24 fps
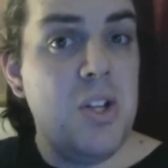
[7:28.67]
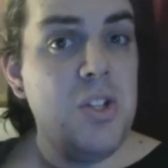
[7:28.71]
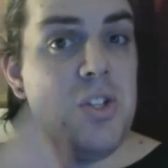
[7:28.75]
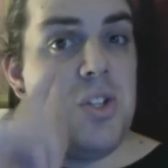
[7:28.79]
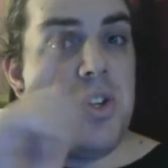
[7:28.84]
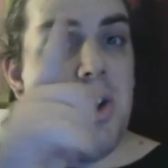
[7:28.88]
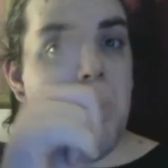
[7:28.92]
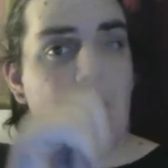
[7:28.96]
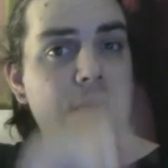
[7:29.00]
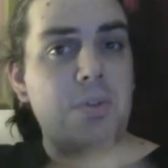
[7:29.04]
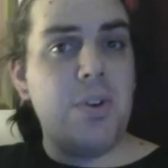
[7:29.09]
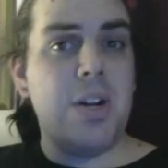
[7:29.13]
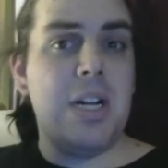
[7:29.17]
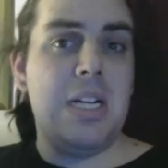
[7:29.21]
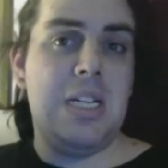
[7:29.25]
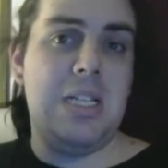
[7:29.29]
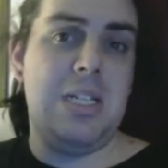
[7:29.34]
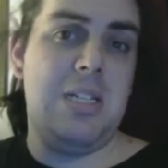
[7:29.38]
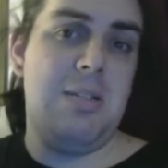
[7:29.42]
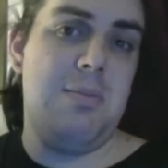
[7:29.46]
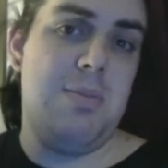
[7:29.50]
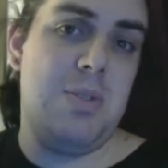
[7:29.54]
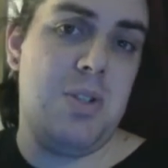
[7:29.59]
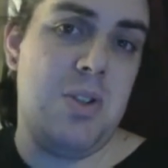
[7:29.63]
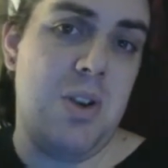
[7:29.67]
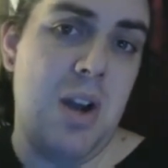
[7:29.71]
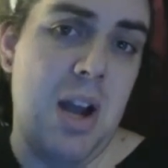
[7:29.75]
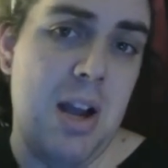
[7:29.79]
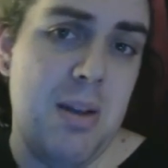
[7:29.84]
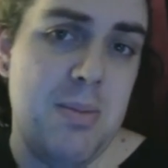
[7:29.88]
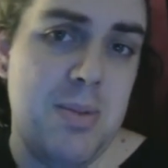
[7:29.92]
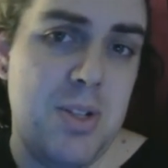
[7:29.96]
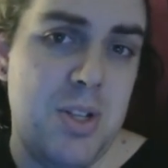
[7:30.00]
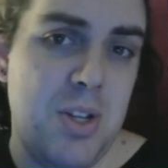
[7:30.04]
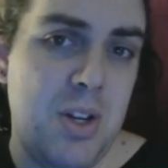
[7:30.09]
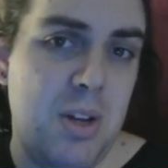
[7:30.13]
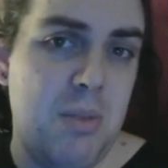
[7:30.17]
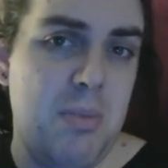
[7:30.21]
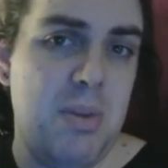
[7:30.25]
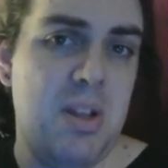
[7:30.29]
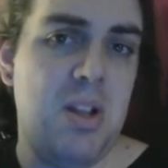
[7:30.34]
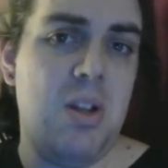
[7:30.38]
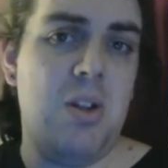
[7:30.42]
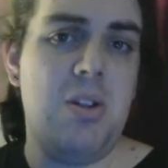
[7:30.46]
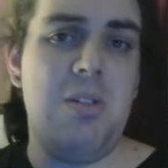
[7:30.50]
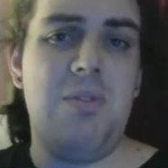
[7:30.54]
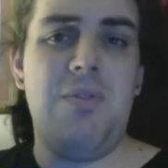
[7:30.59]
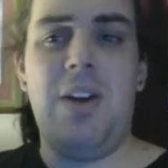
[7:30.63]
Don't forget to subscribe so you can be
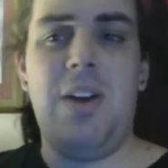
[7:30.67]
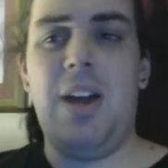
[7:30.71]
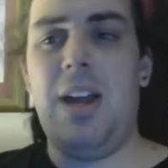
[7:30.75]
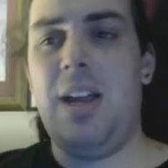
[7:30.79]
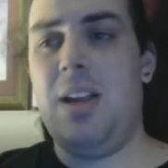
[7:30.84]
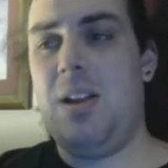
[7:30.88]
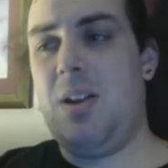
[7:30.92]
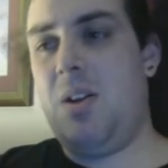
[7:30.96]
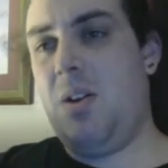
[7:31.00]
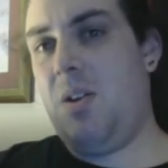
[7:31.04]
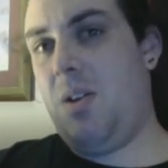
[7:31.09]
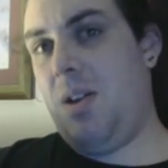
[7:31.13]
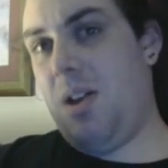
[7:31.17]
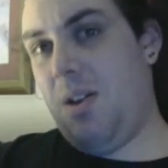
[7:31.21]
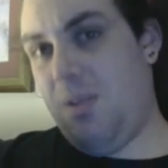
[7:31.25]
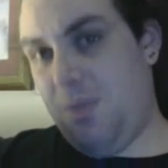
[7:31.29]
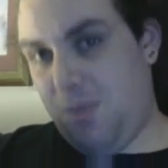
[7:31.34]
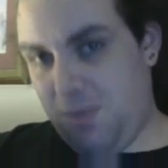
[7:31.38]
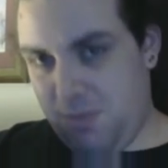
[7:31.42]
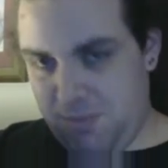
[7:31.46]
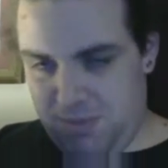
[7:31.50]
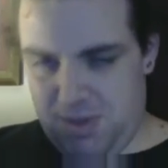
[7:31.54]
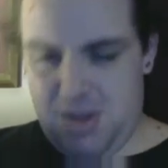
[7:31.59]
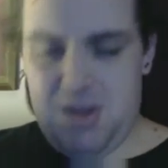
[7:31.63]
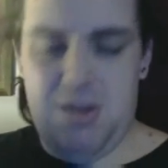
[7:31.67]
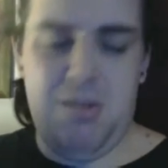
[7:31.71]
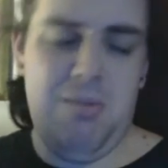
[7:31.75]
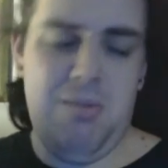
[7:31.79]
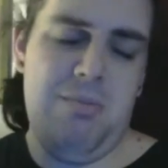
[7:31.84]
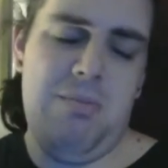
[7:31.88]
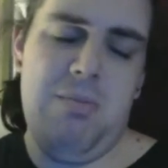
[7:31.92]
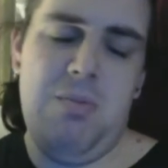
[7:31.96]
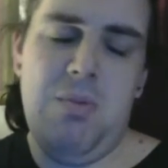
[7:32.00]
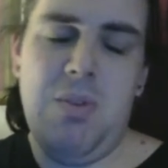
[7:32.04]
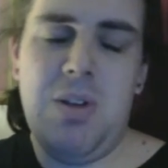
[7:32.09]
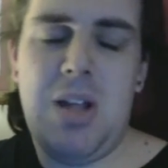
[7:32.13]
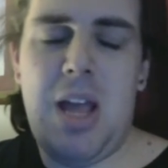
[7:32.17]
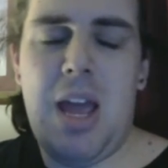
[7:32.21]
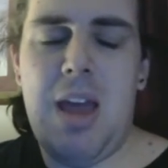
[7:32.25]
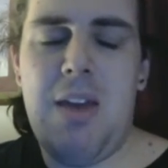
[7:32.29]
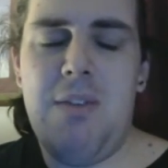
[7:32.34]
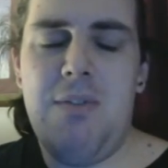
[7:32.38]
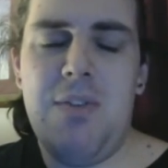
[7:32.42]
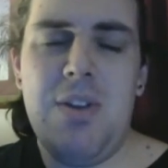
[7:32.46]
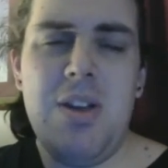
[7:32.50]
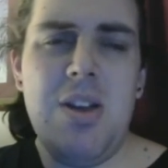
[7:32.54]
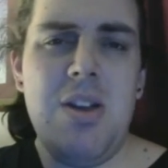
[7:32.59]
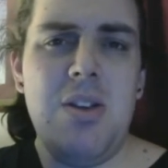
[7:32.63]
notified of, when I
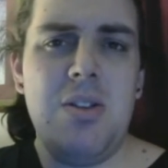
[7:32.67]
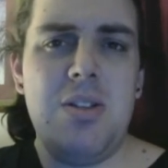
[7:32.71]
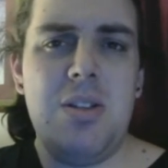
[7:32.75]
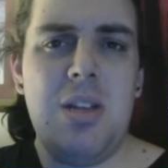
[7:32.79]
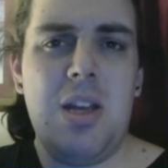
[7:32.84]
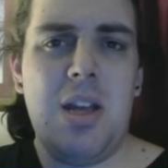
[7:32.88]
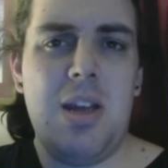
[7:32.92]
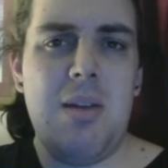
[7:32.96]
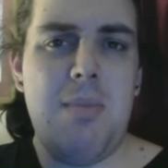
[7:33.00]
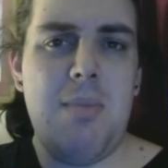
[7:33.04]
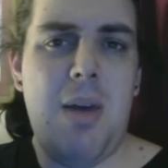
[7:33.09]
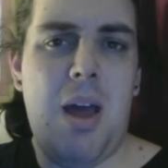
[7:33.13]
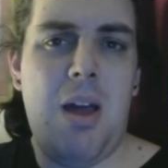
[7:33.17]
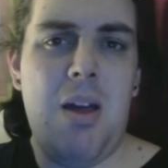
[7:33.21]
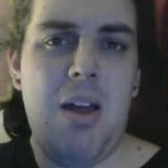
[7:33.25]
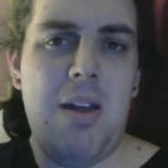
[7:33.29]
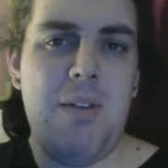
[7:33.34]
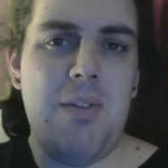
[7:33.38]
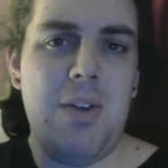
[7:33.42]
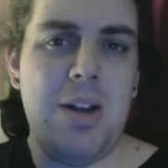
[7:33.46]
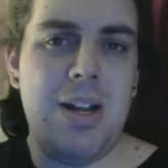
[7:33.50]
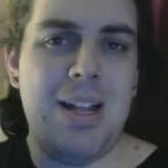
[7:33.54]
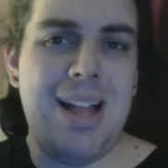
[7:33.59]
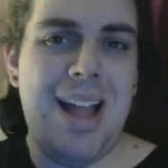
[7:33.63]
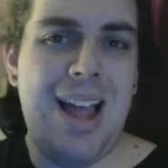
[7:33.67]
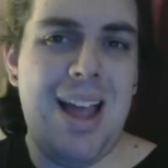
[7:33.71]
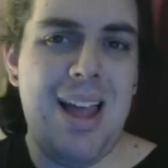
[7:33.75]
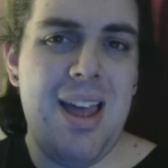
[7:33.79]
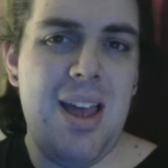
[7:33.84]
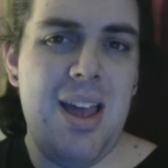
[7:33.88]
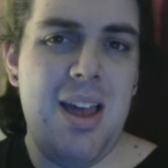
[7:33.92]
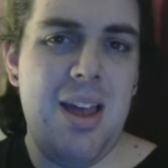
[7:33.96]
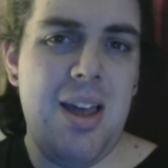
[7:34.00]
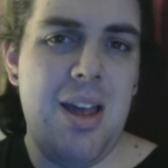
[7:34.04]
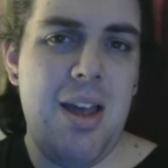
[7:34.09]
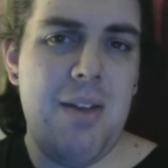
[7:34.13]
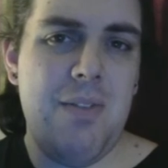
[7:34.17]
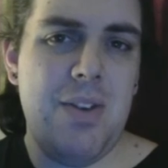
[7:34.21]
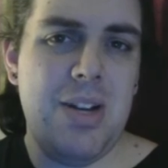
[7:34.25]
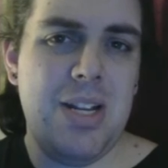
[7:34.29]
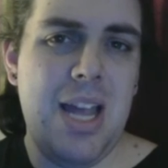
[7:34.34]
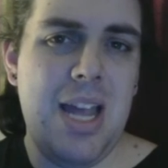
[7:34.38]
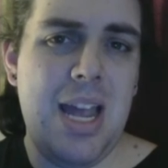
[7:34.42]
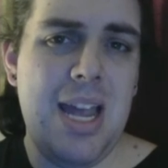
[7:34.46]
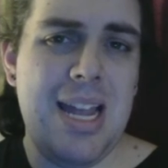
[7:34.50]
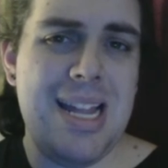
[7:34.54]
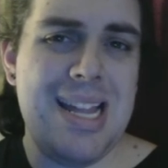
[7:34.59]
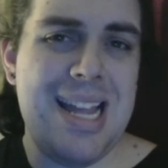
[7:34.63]
have videos that come out every
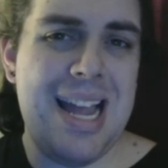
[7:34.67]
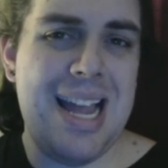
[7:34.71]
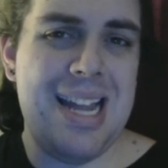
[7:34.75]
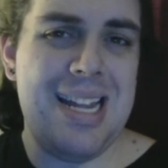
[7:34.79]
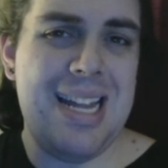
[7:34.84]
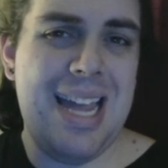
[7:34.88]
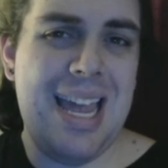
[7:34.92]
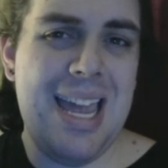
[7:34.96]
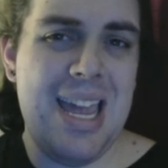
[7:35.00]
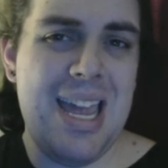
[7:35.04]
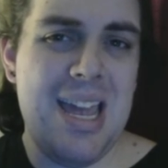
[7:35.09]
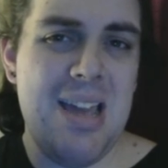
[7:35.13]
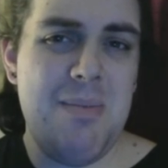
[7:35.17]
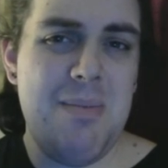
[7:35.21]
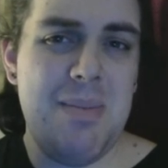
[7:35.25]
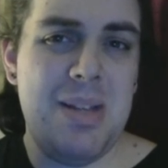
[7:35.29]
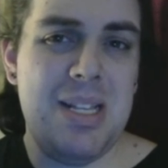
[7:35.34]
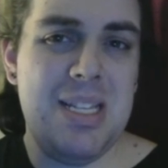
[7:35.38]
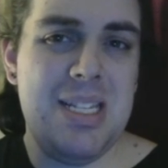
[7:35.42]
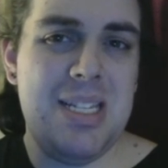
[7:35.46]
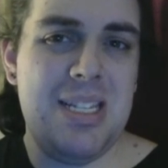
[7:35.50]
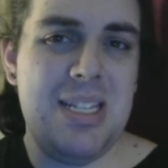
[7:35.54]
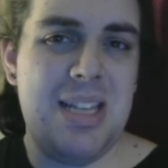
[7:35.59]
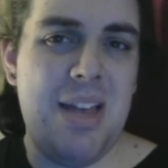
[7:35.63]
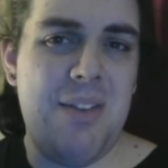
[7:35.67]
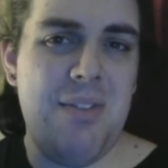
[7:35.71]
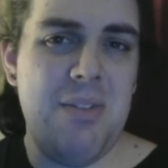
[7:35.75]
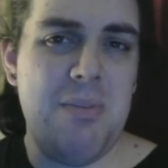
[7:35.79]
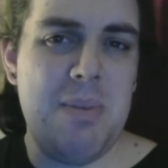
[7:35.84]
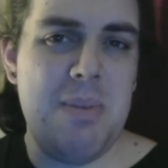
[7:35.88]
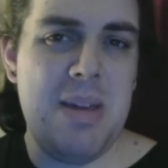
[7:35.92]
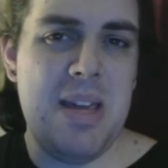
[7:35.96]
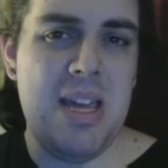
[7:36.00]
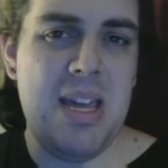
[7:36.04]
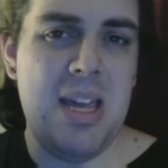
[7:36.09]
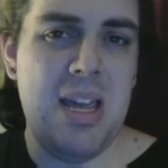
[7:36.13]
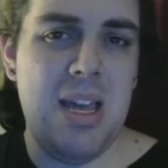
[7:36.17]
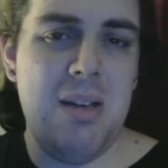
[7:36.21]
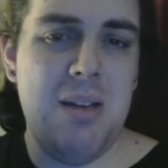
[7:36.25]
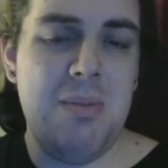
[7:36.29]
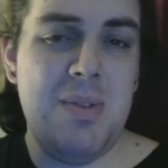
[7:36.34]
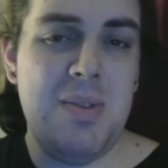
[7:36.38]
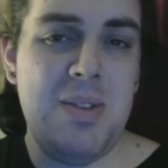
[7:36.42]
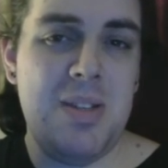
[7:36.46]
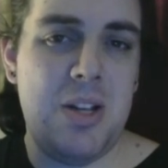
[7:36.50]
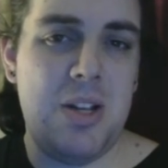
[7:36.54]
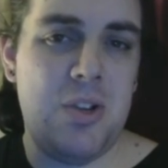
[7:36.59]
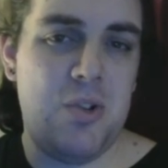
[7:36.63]
day, 9 a.m. and 7 p.m.
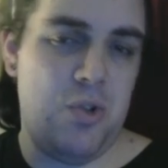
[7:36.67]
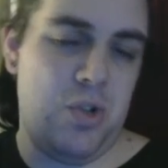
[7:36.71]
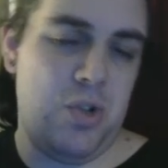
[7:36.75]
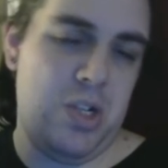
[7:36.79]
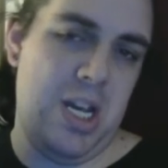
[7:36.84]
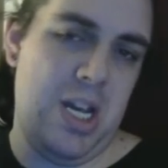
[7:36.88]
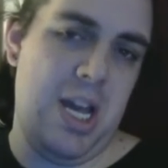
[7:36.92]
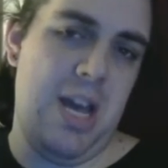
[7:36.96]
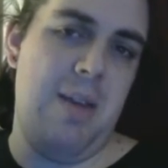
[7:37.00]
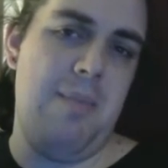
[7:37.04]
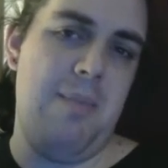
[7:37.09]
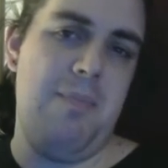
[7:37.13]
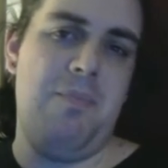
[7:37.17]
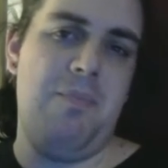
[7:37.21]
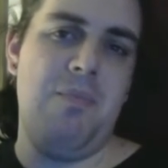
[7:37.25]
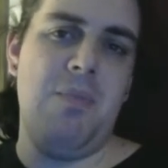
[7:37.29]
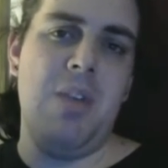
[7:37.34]
Central Time.